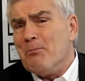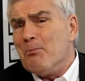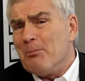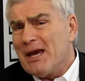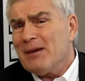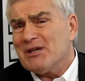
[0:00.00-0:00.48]

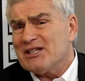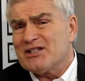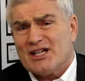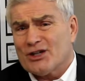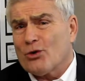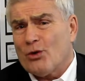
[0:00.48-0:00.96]
maybe
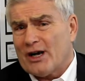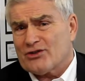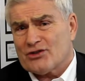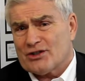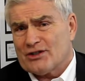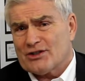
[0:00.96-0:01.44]
10
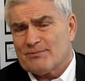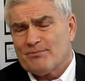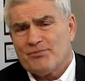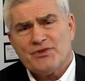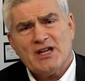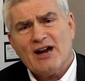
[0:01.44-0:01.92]
questions,
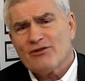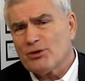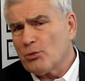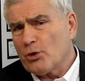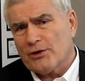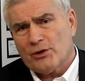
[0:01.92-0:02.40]
never
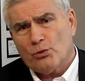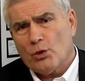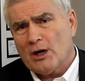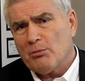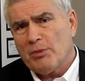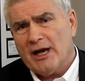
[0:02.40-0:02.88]
more than
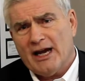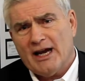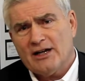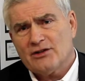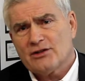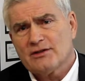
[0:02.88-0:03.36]
1
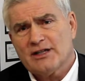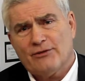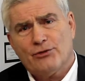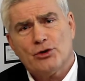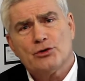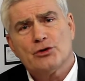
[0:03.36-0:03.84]
page.
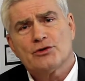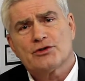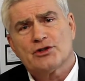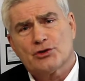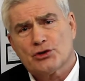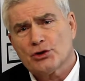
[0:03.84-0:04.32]
If you
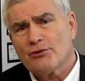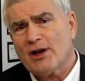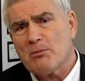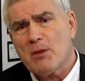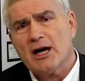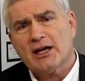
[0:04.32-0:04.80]
use
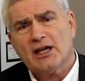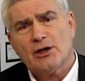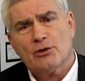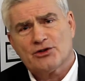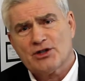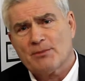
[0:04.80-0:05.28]
SurveyMonkey
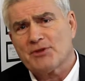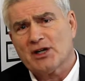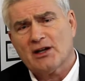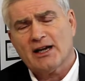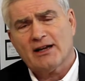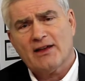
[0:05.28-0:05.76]
or something
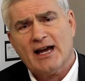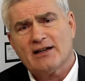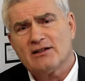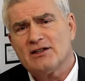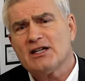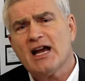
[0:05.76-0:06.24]
like that,
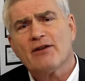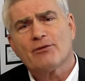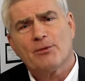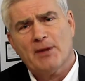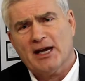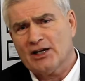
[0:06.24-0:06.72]

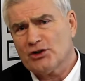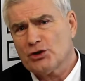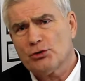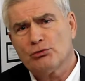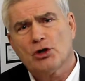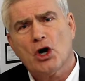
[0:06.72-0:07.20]
never make it
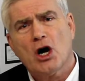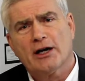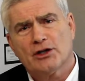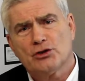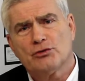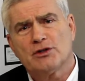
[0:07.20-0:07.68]
too long
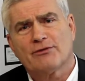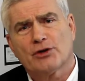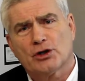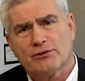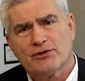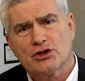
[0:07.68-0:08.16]
and too
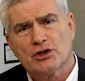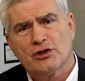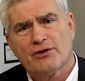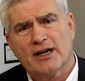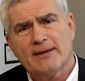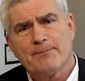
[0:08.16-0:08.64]
difficult of a
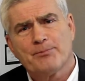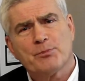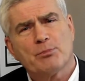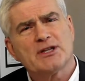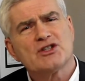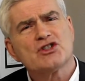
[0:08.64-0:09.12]
survey.
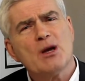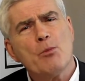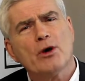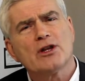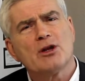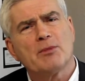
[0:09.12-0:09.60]
But
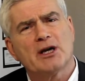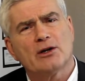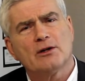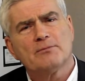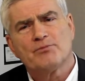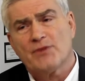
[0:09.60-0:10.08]
somewhere in the
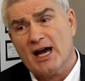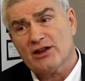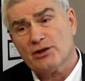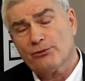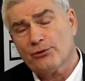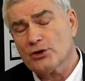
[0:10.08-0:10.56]
middle, not
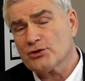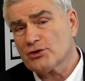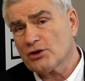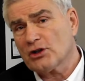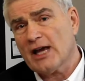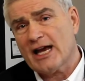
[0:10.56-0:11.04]
the first or
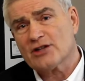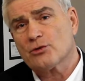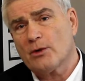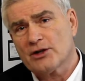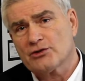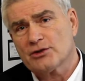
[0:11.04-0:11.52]
the last
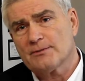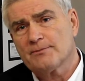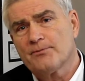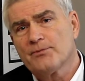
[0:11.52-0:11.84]
question,